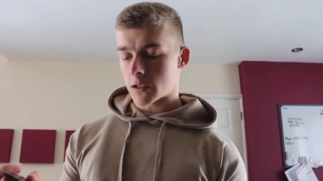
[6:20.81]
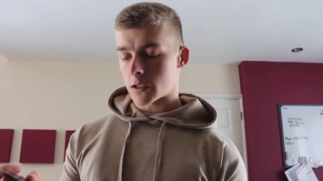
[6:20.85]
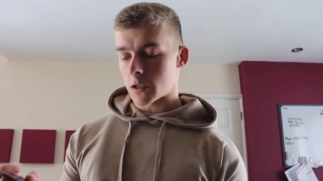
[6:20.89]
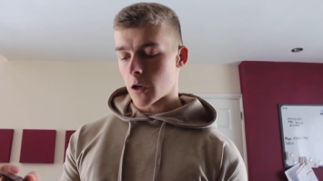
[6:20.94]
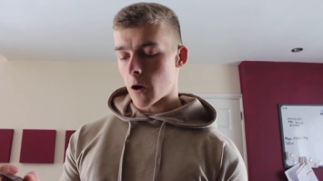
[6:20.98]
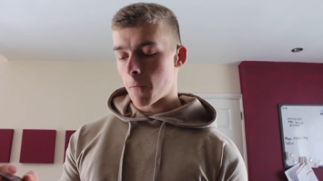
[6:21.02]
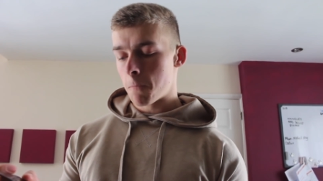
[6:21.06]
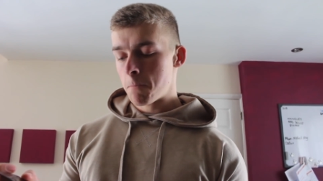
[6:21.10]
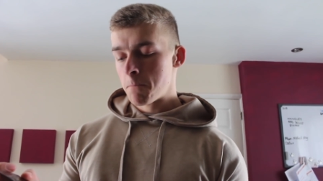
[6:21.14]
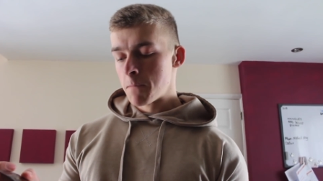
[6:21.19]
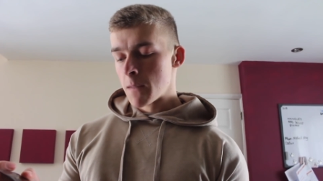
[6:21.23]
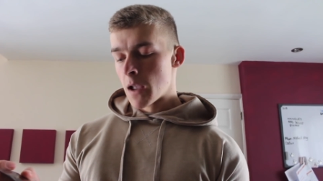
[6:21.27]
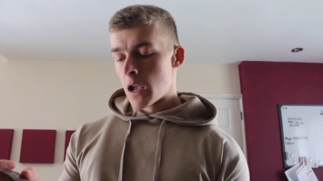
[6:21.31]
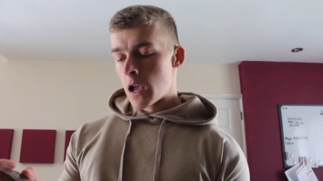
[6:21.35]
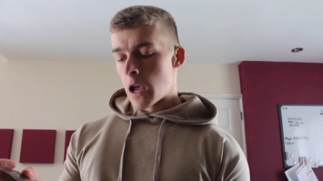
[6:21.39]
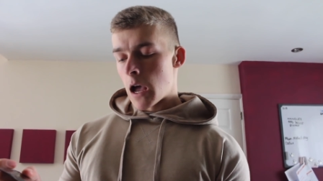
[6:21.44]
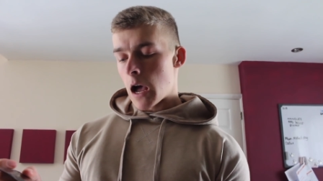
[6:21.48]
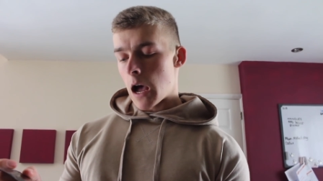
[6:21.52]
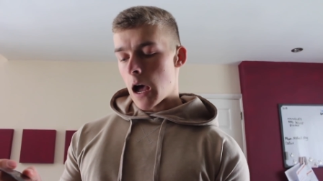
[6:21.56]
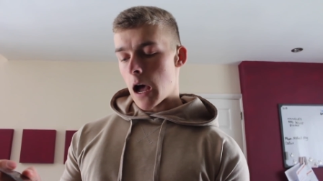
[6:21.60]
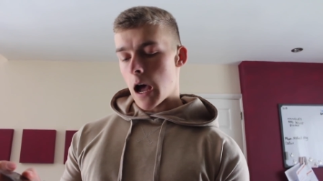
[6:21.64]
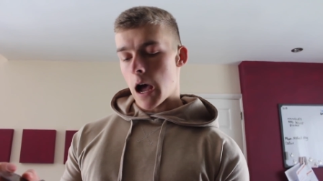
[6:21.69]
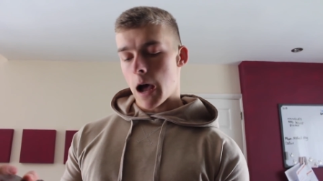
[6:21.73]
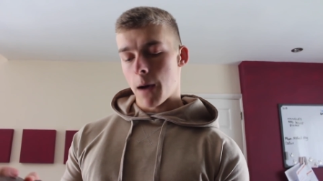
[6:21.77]
So
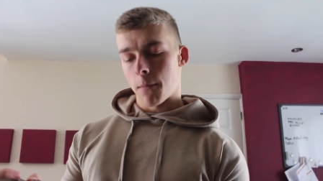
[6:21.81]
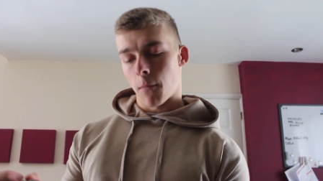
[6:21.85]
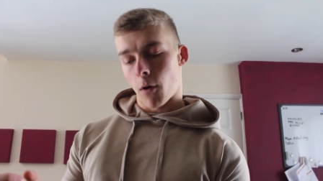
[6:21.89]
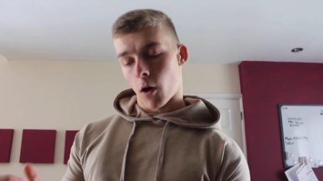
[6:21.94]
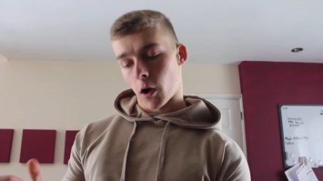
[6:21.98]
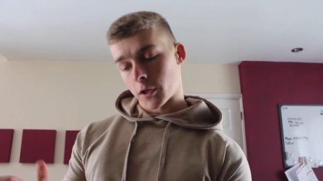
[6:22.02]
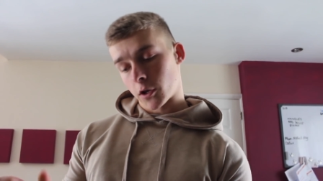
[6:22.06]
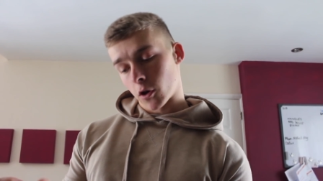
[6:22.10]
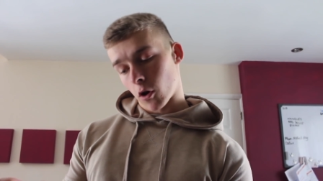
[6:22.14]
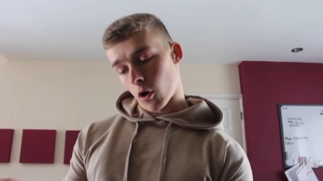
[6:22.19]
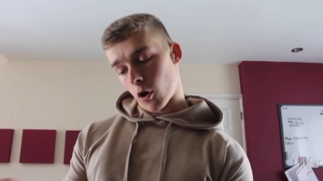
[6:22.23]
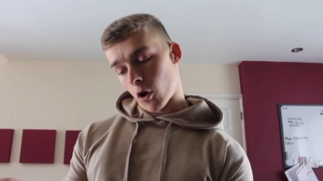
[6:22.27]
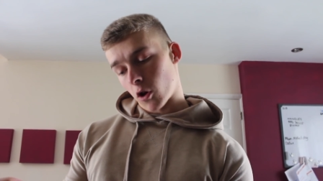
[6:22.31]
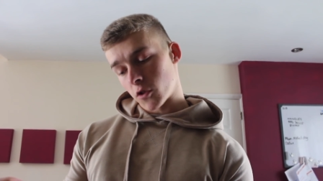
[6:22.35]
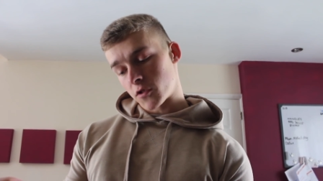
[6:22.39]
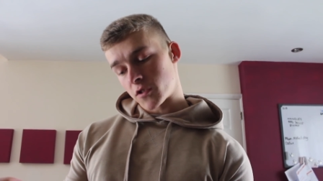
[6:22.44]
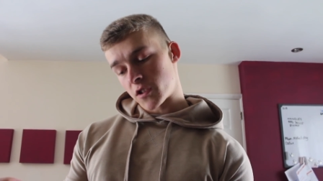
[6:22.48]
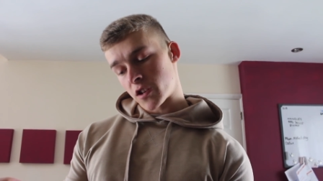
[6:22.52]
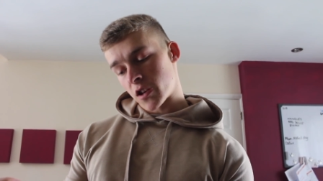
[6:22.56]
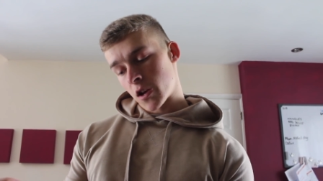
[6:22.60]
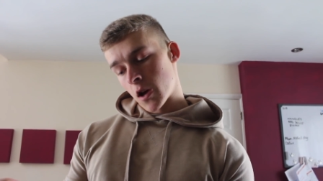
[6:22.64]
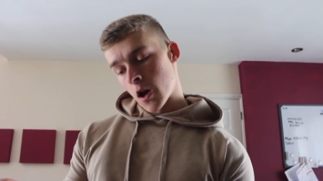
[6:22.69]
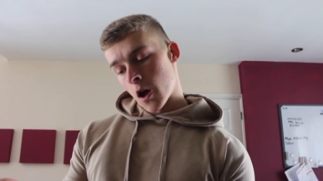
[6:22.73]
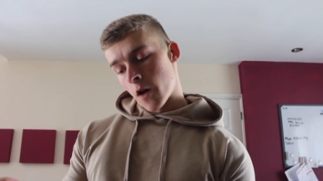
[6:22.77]
um, I
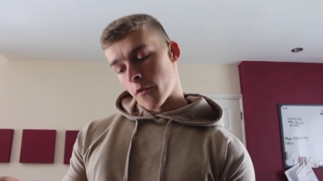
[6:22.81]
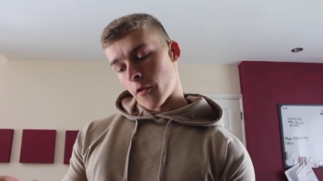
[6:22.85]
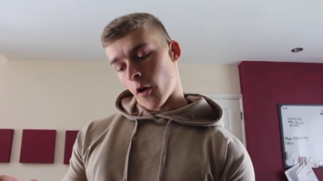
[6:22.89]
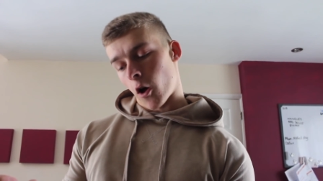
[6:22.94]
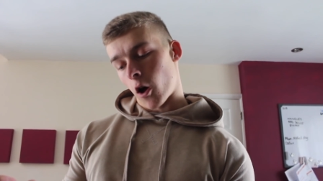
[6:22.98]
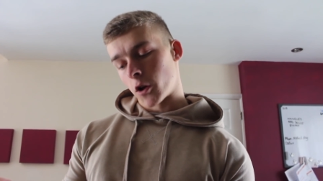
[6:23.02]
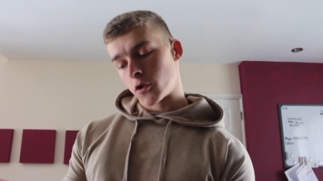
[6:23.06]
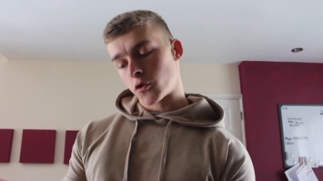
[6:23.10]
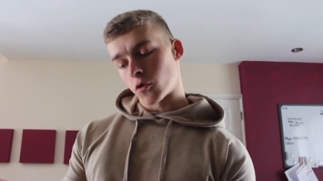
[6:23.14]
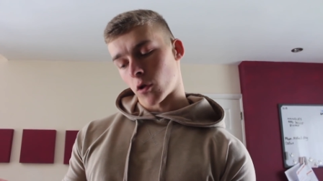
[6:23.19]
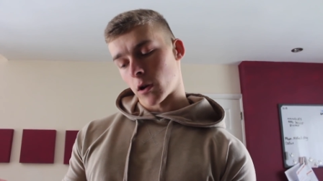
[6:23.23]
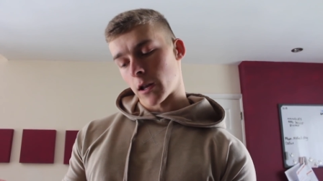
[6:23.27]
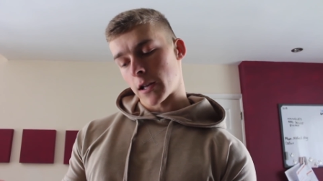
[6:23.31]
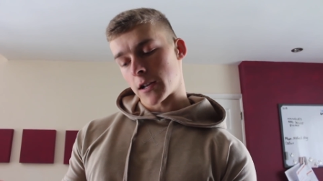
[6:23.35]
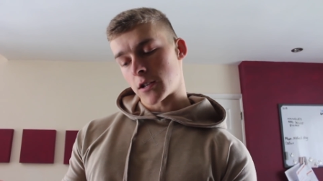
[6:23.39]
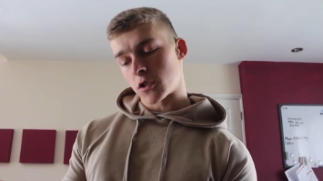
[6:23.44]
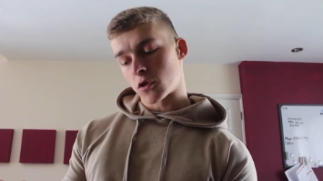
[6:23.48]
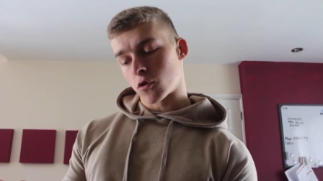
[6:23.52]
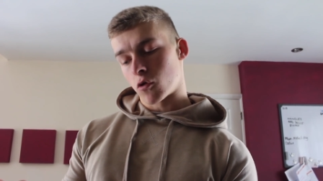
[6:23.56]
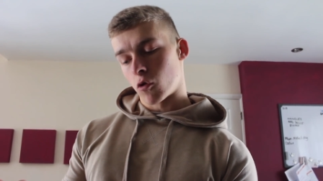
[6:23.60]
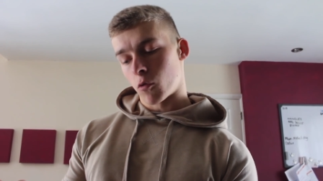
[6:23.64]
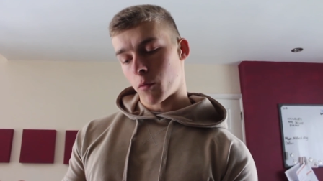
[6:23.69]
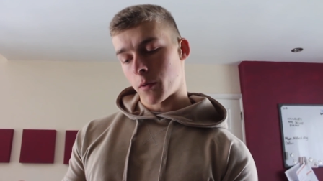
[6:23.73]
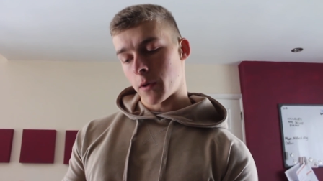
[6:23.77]
got the Hydraulic
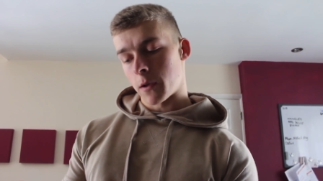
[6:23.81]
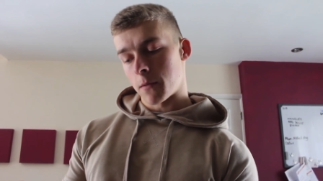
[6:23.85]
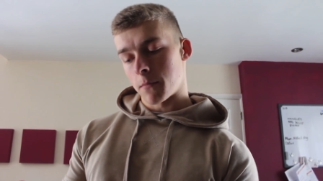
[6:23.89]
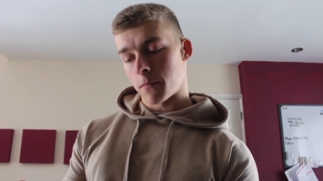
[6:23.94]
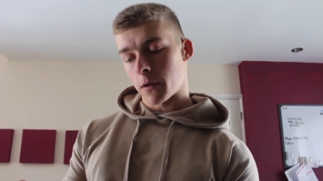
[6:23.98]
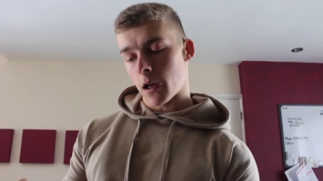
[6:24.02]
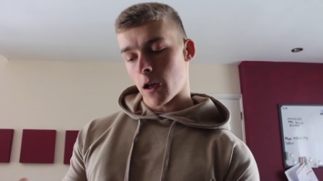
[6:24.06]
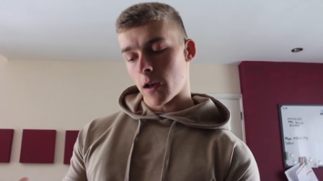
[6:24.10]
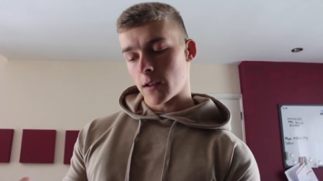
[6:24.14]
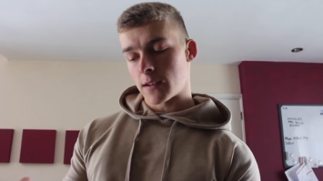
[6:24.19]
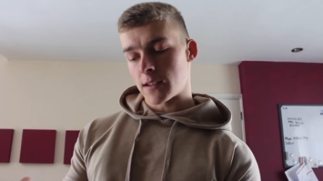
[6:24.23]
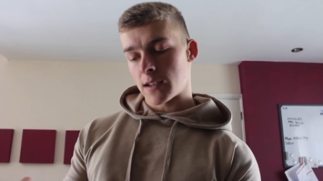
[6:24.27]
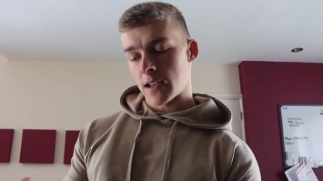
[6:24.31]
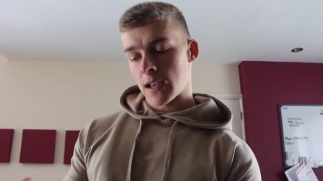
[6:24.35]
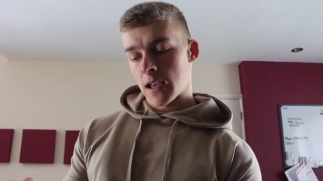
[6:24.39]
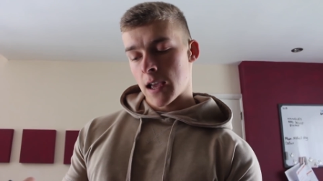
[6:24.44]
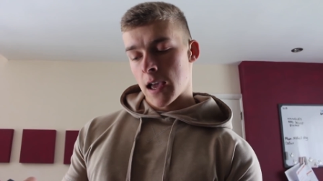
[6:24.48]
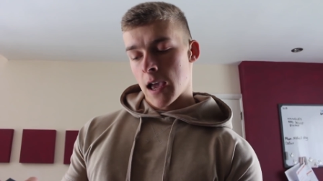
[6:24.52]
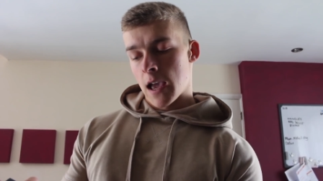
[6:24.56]
Scorpion Blood,